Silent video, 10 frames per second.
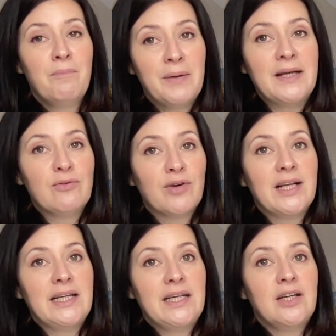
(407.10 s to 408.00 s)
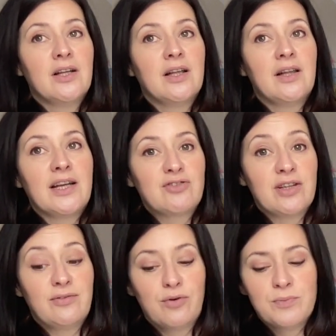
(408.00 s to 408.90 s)
been really like
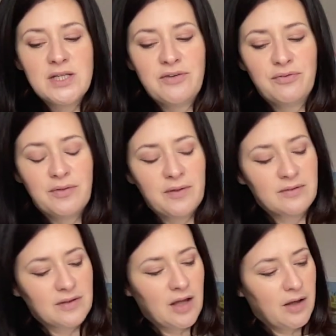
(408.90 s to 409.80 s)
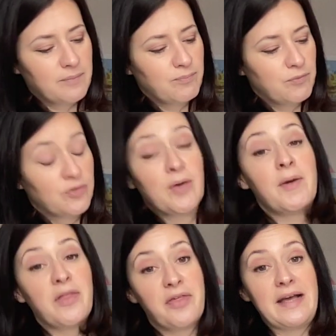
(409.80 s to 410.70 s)
transformative. There's some
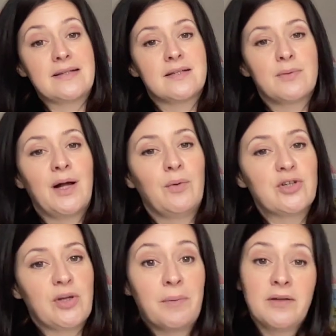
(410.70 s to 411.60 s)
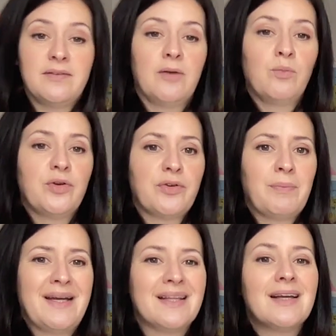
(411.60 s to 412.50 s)
other things as well, which for my son was a
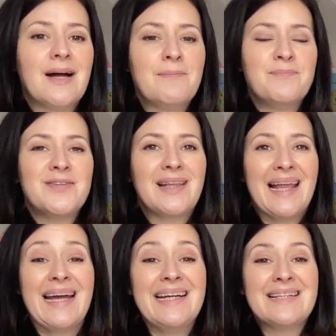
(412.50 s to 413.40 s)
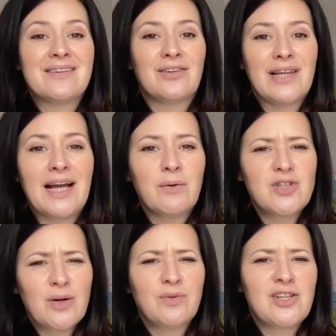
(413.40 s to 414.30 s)
bit delayed on language
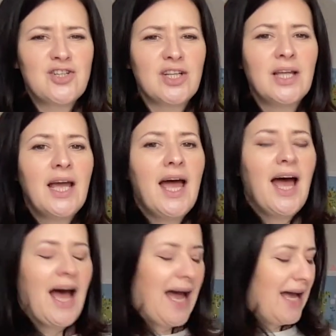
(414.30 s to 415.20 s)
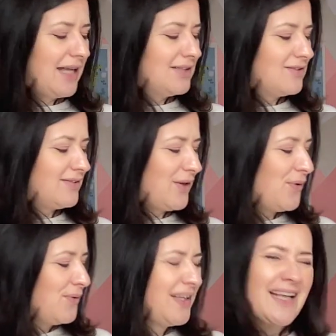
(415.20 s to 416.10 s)
acquisition. And
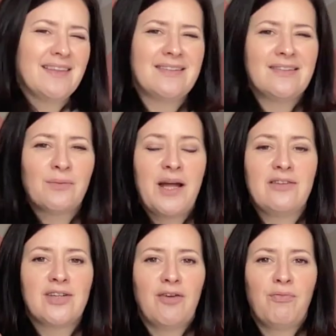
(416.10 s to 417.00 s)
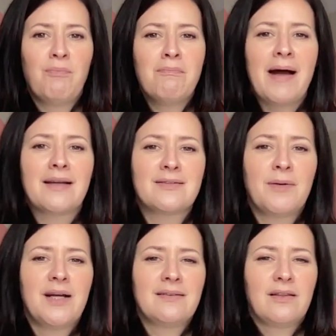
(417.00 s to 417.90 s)
so again, this is a way to kind of
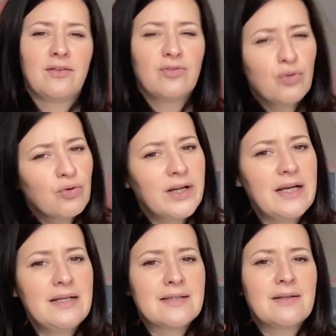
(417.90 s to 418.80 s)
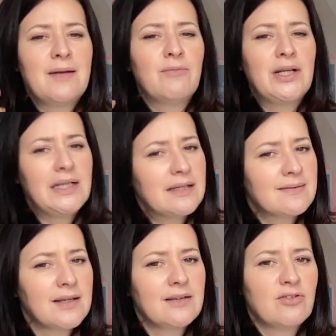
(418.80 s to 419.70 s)
maximise the stories and him really
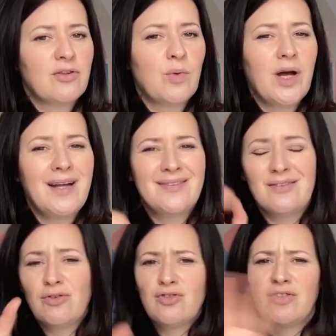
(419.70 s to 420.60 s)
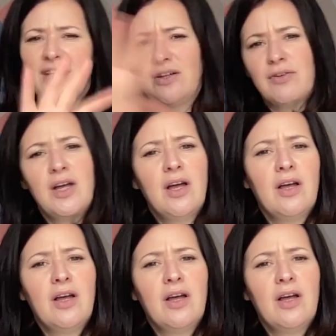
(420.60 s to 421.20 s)
listening to the words and not just kind of